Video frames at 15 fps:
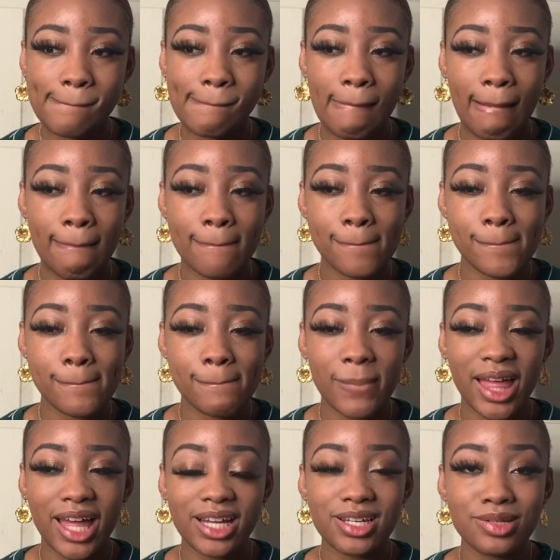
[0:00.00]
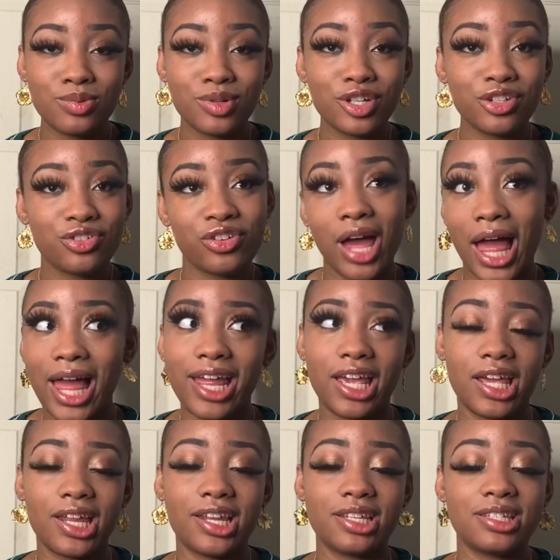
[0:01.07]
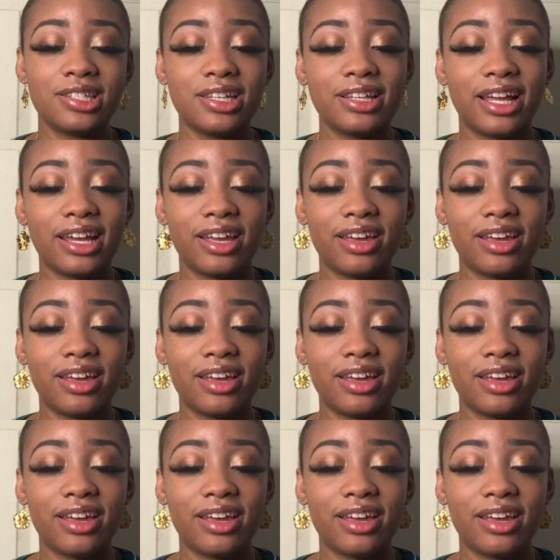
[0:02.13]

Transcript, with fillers: I just want to try it and see like